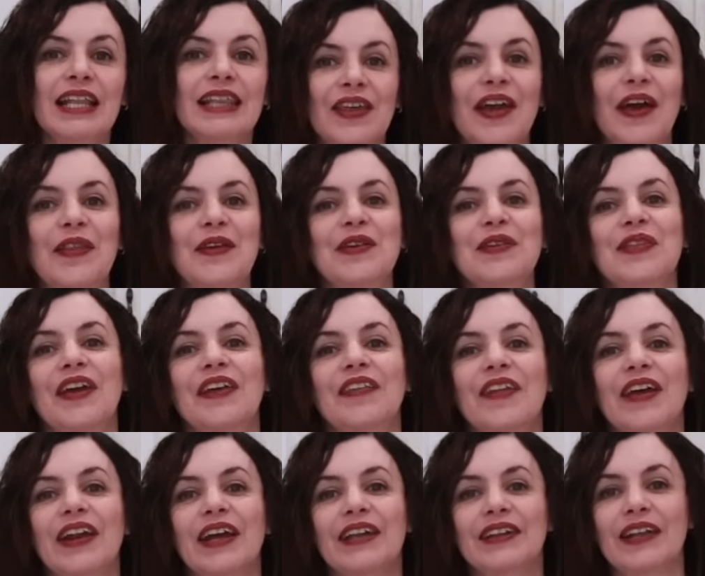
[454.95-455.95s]
The other
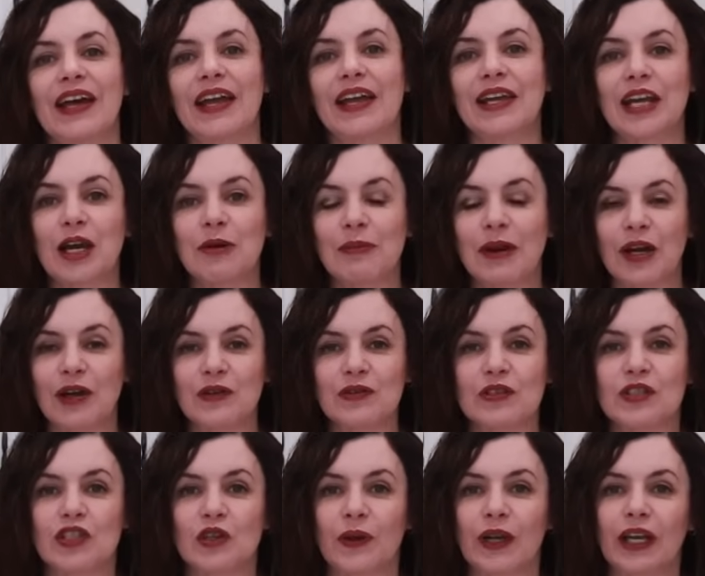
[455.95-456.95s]
thing that I like
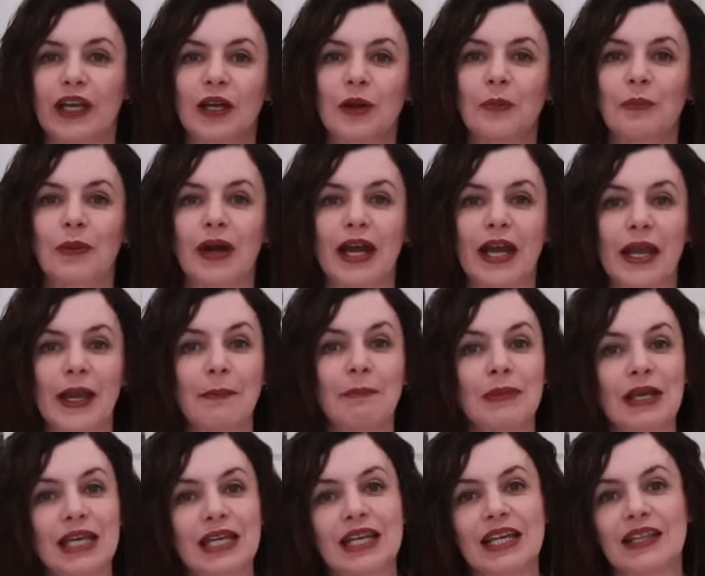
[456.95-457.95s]
about doing my
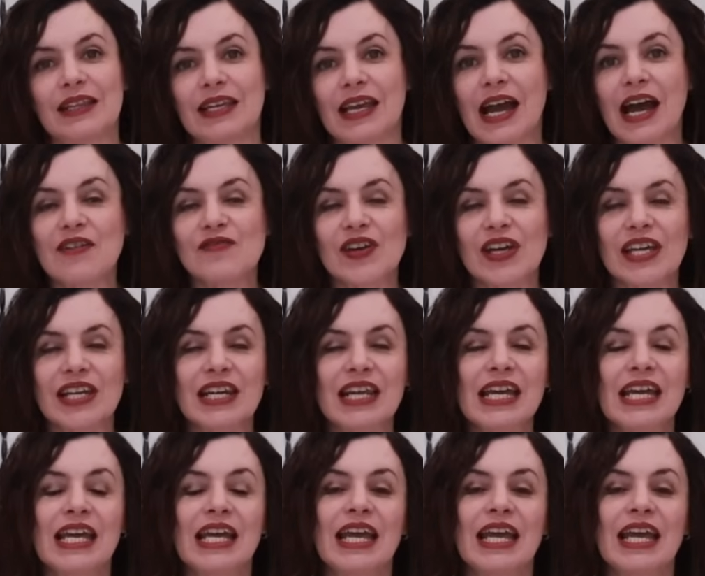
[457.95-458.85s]
meat in the oven